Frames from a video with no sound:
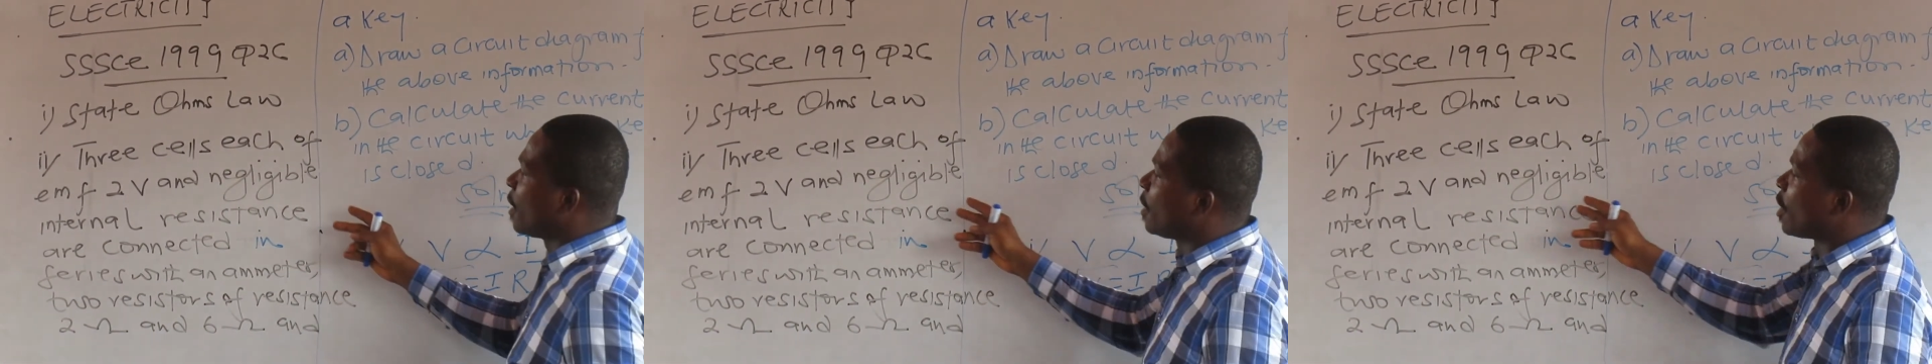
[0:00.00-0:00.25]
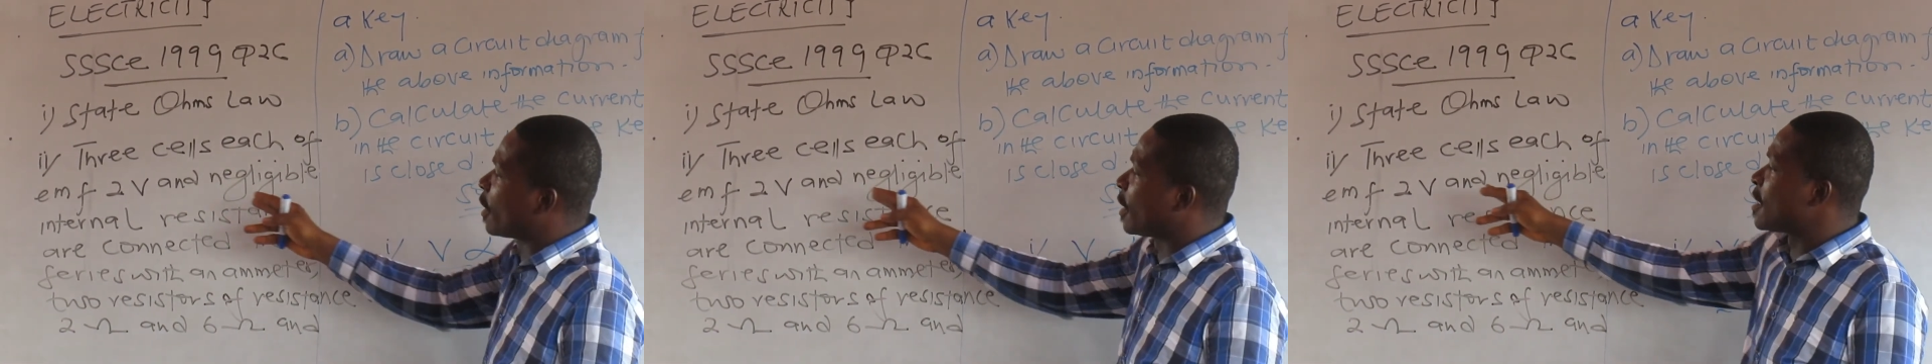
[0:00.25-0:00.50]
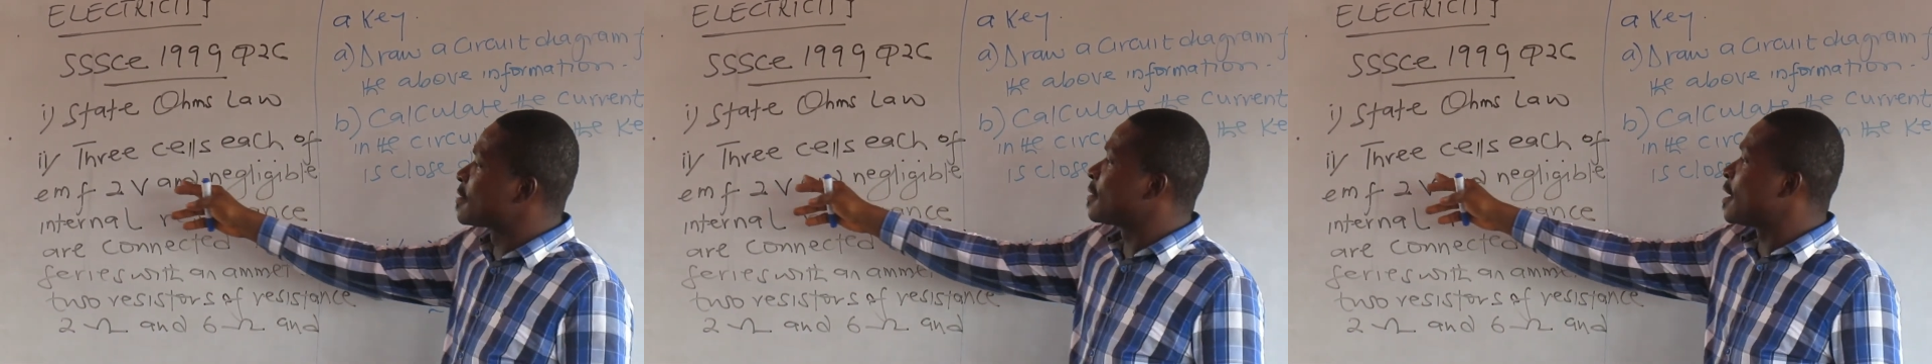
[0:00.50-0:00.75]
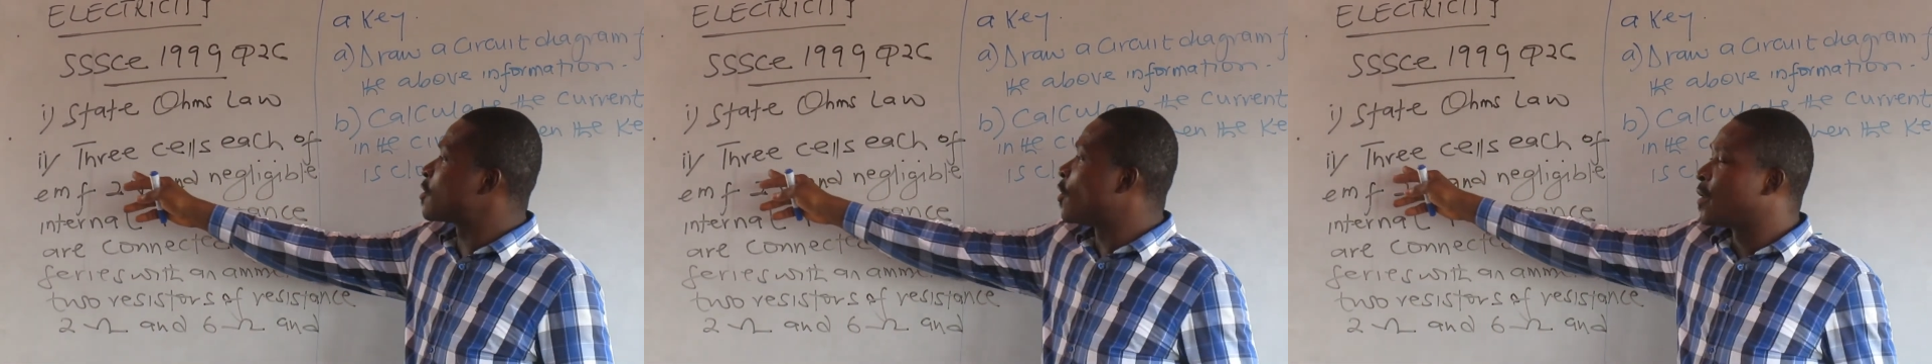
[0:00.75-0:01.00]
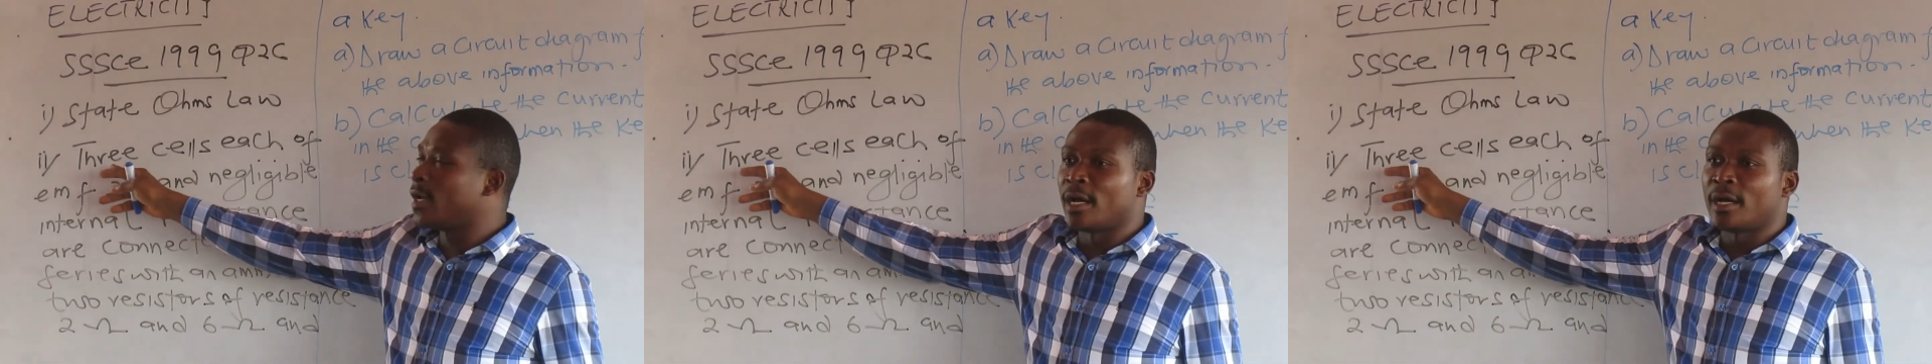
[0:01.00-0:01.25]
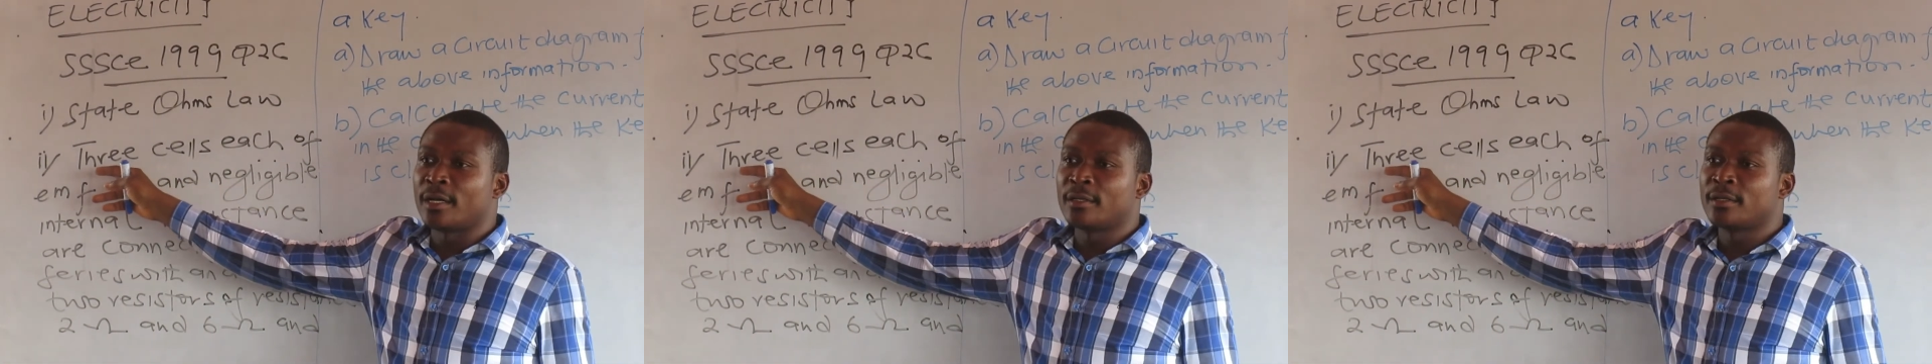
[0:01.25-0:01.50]
Okay, let's go.
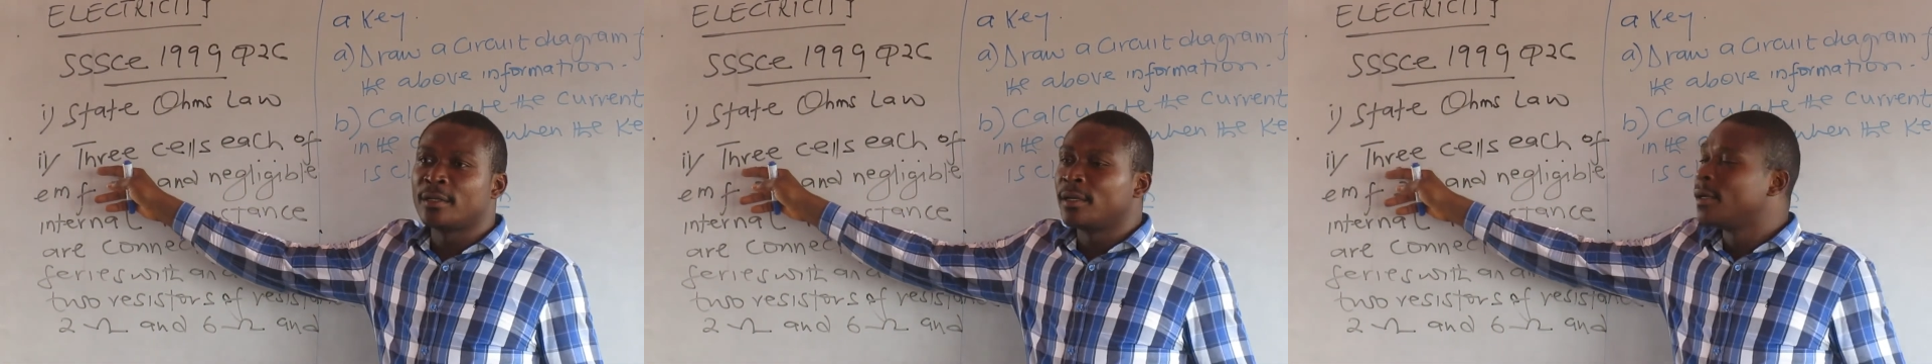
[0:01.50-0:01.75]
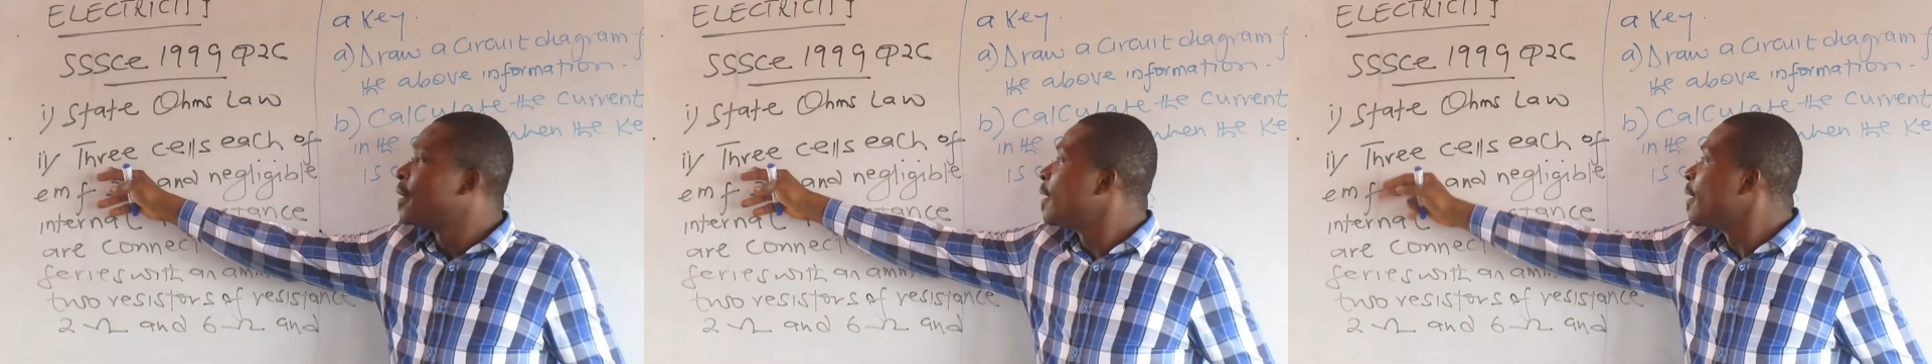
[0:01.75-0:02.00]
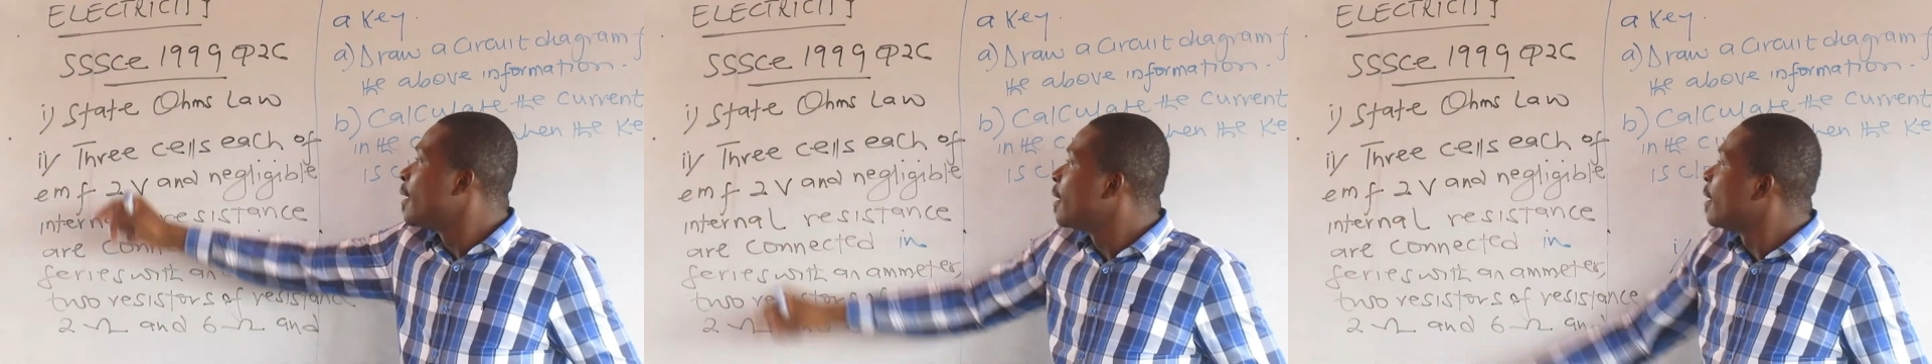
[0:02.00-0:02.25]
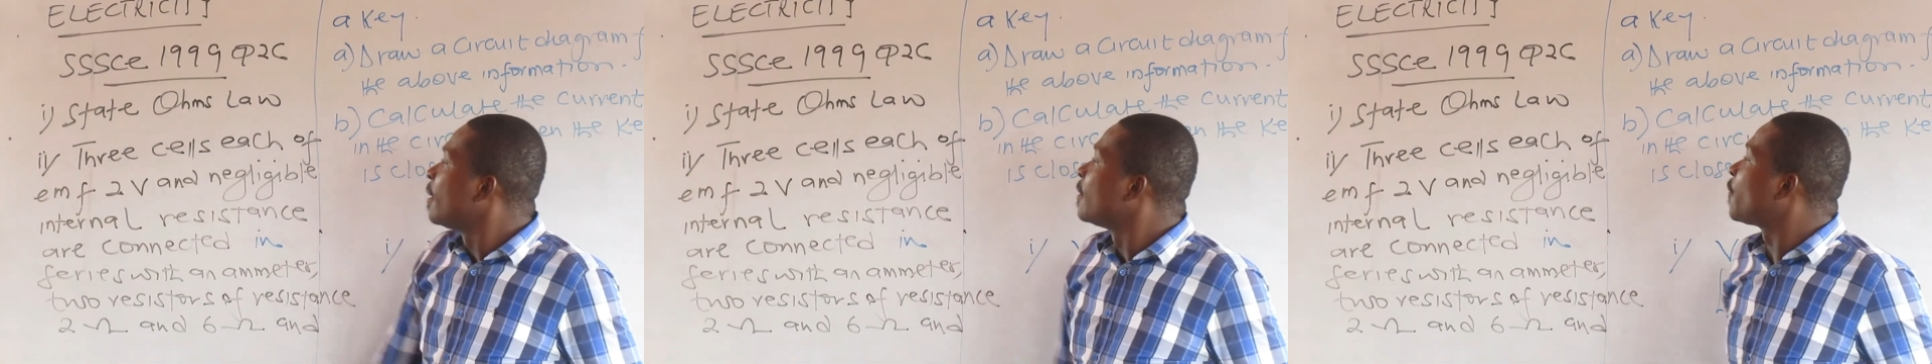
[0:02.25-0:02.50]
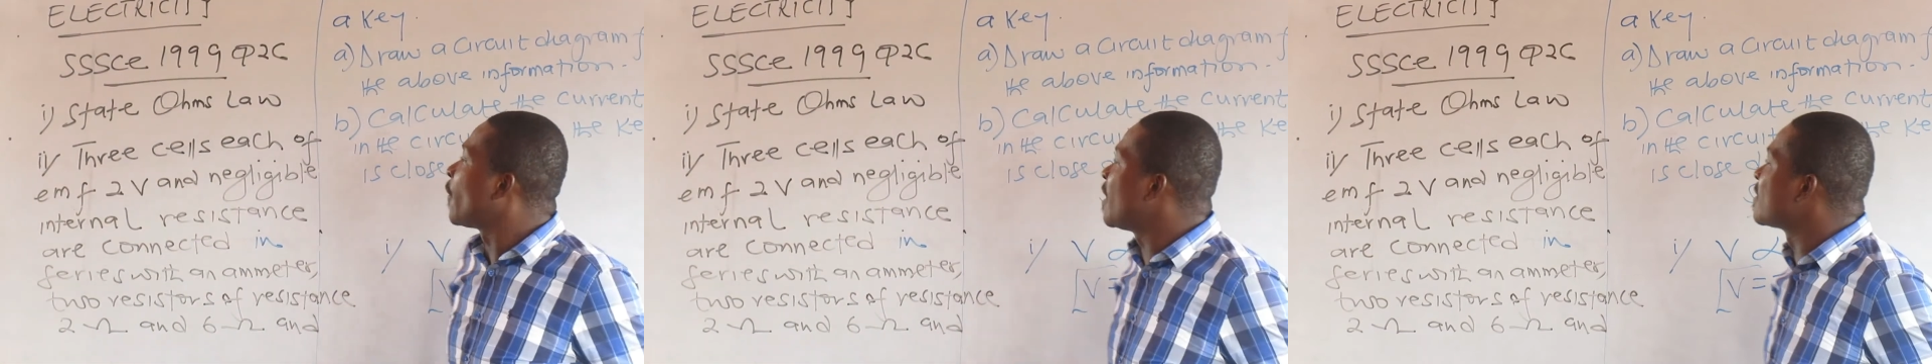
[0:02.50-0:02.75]
Here. 3